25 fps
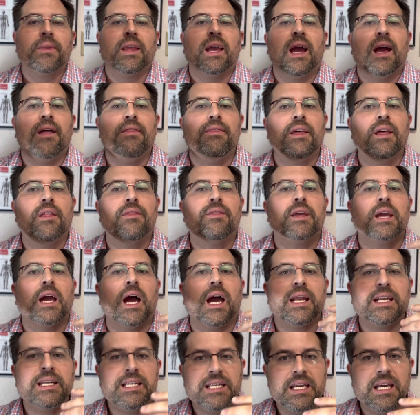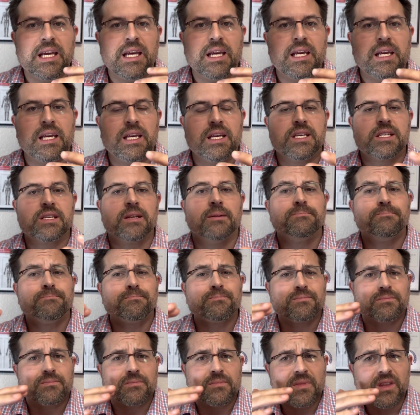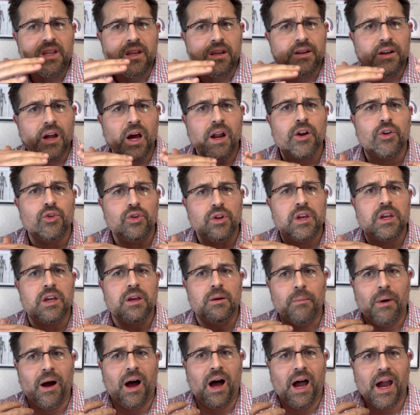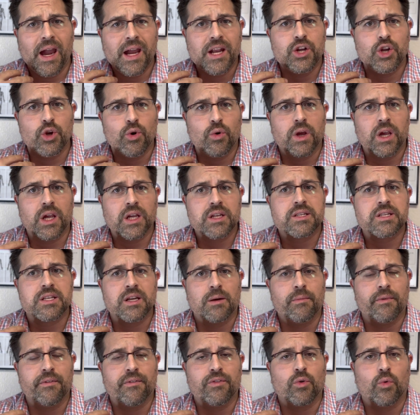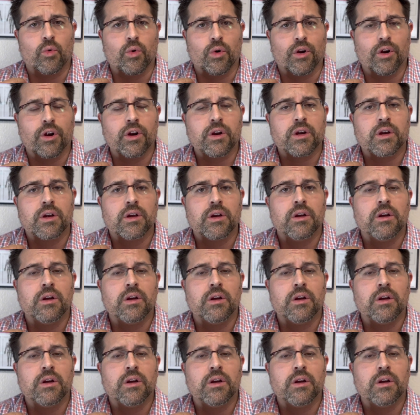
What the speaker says: And then the idea is not only am I doing some of the work,